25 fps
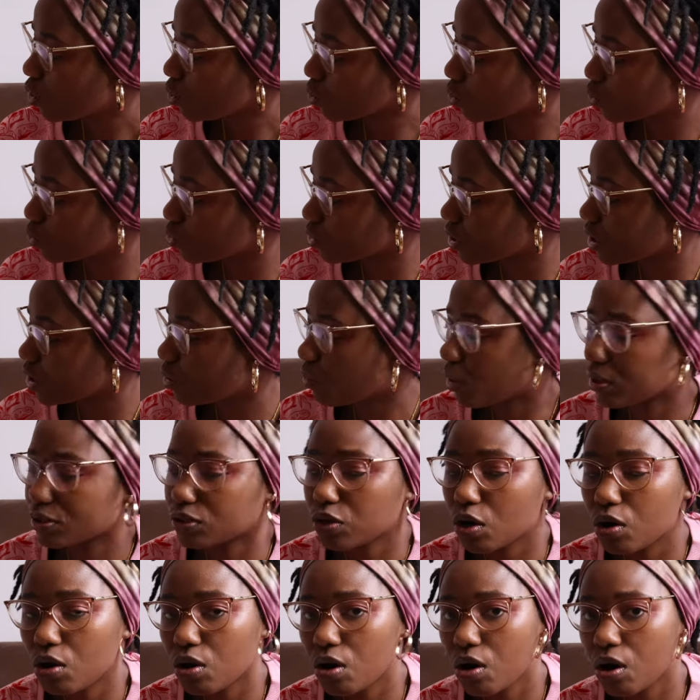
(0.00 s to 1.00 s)
Ngũgĩ wa
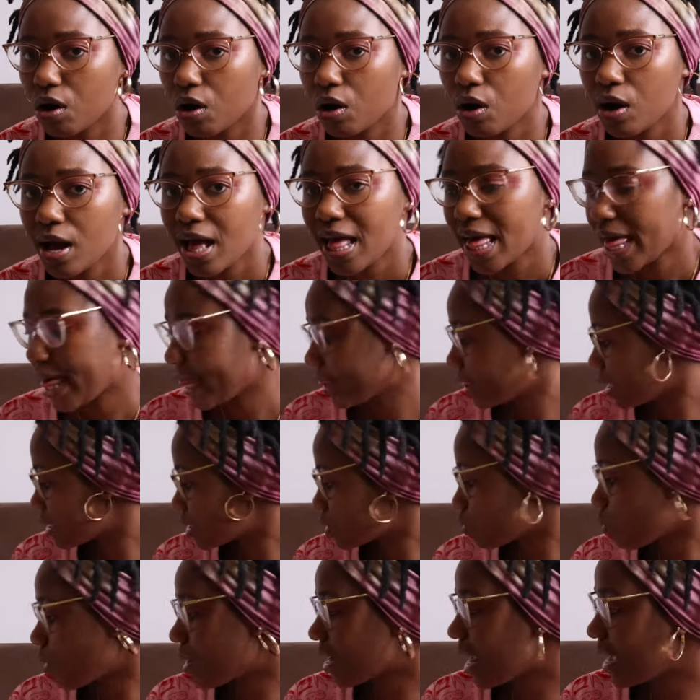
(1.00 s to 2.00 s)
Thiong'o.
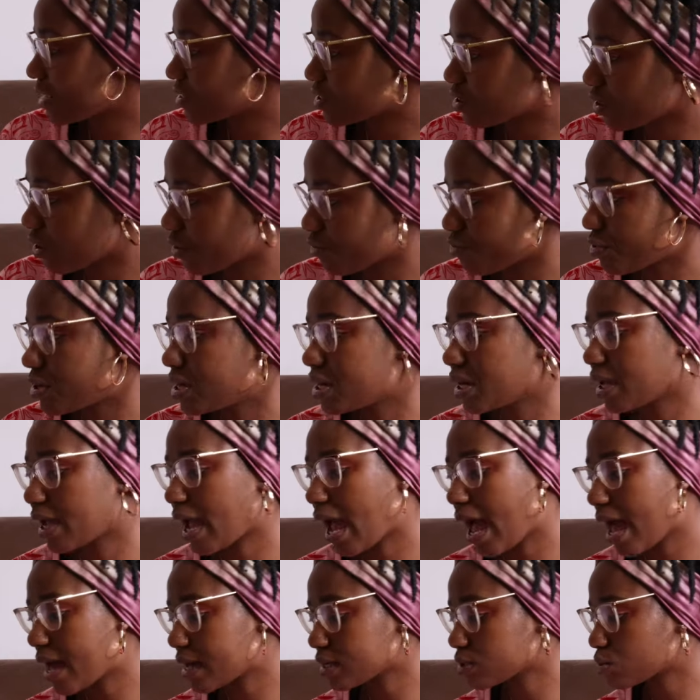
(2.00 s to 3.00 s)
This one I started reading
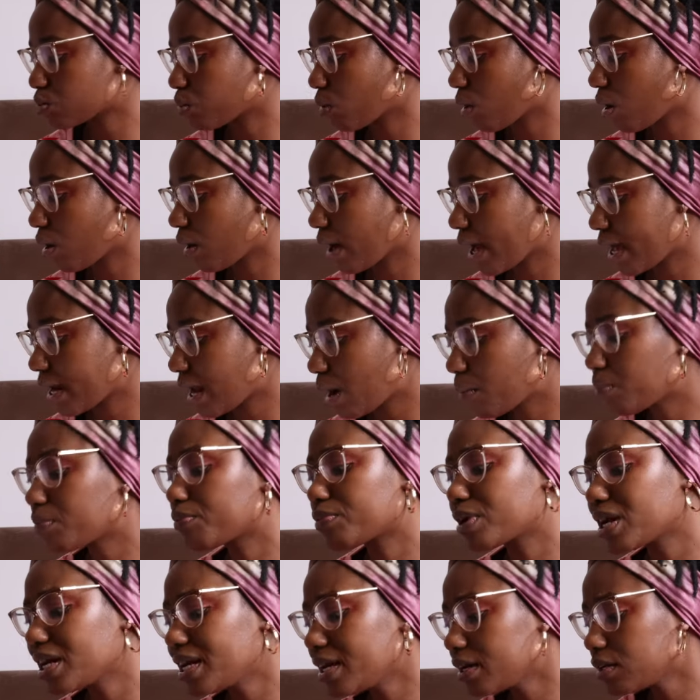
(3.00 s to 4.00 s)
as well, and
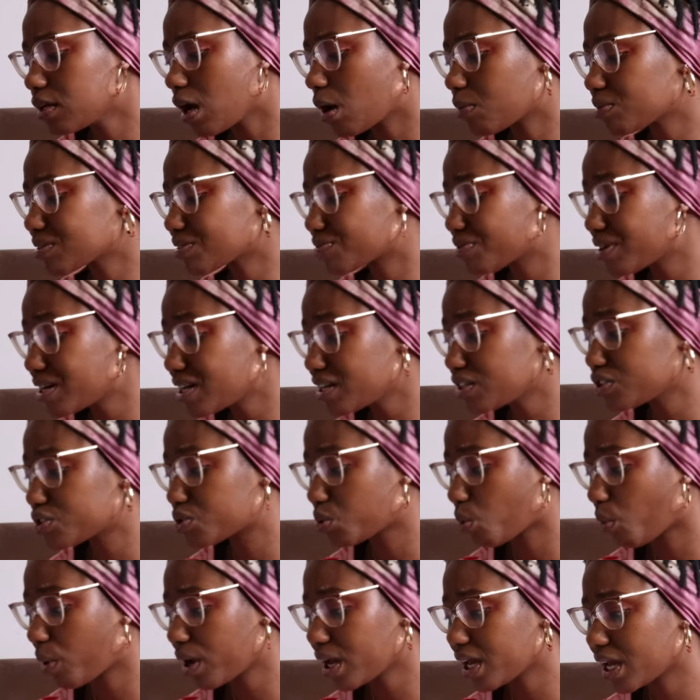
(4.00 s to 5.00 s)
I was really
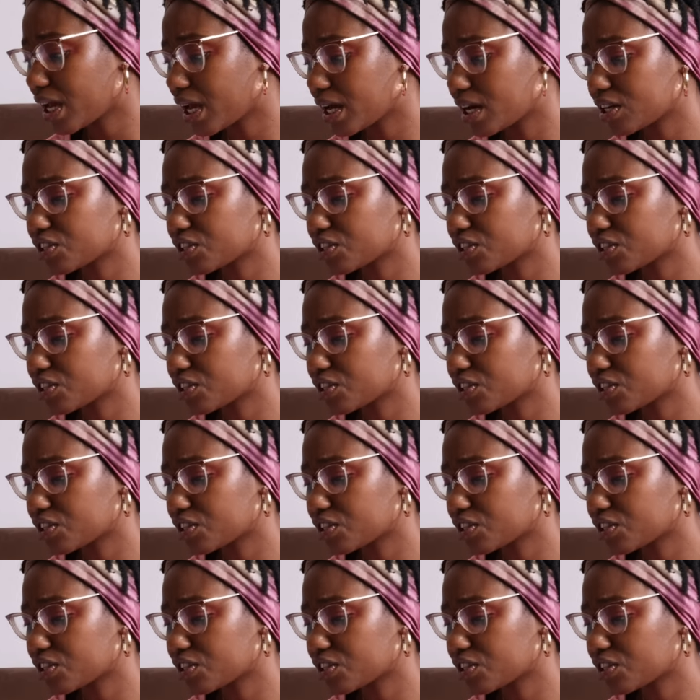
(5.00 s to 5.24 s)
enjoying it.